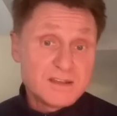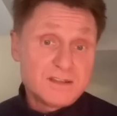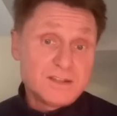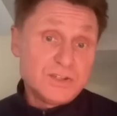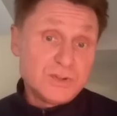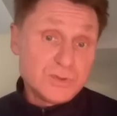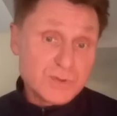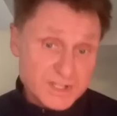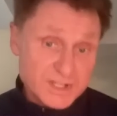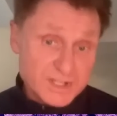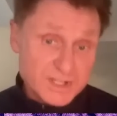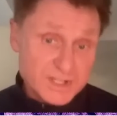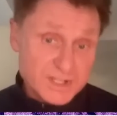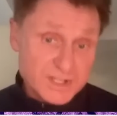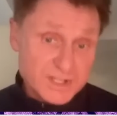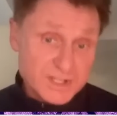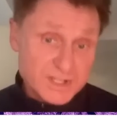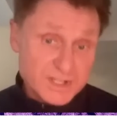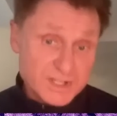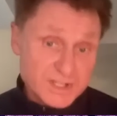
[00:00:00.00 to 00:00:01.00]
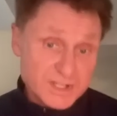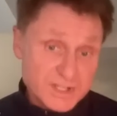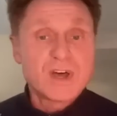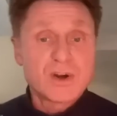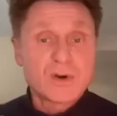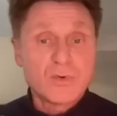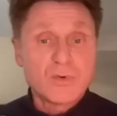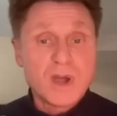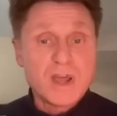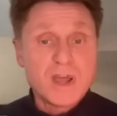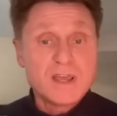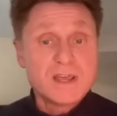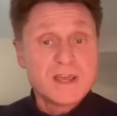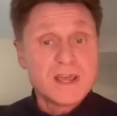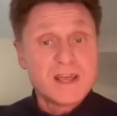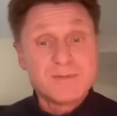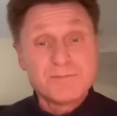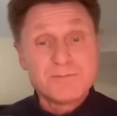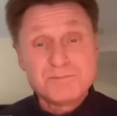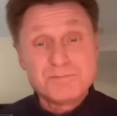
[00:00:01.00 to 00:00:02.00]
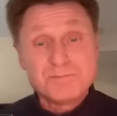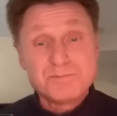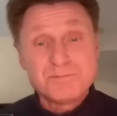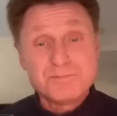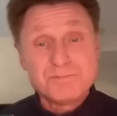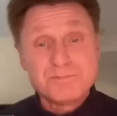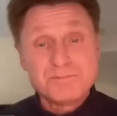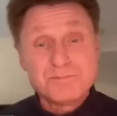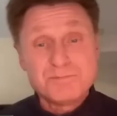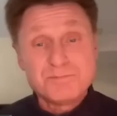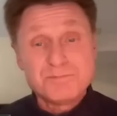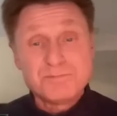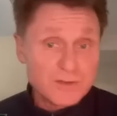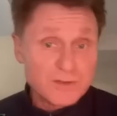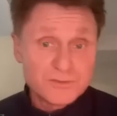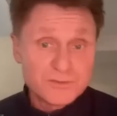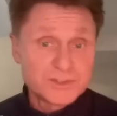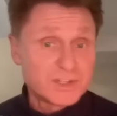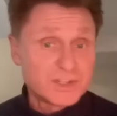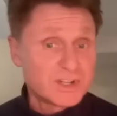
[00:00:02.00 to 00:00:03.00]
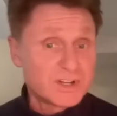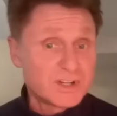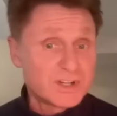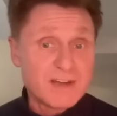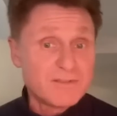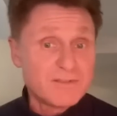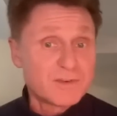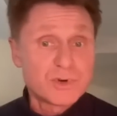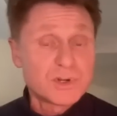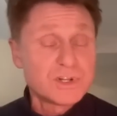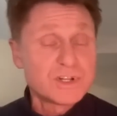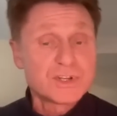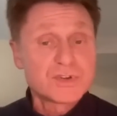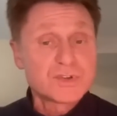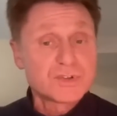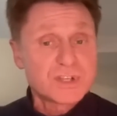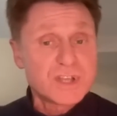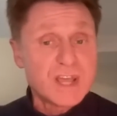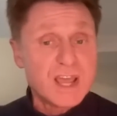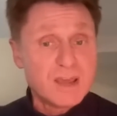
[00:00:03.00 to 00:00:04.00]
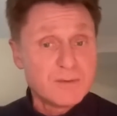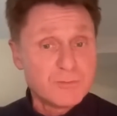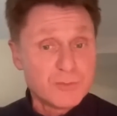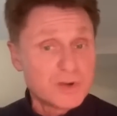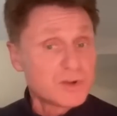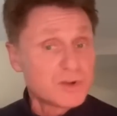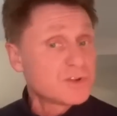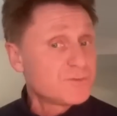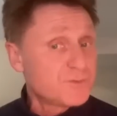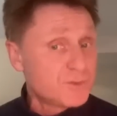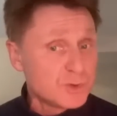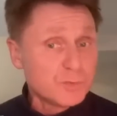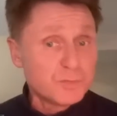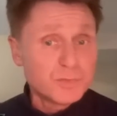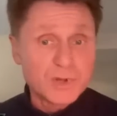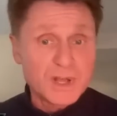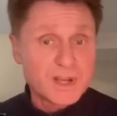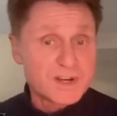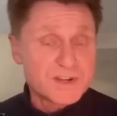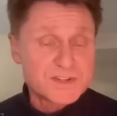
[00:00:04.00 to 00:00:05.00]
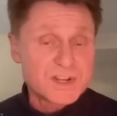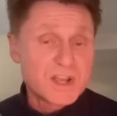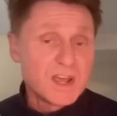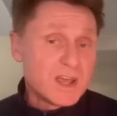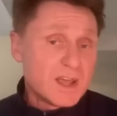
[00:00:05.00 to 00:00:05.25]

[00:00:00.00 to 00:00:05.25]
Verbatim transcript: you expect him to put that away and b he himself didn't have a really good game one of the few players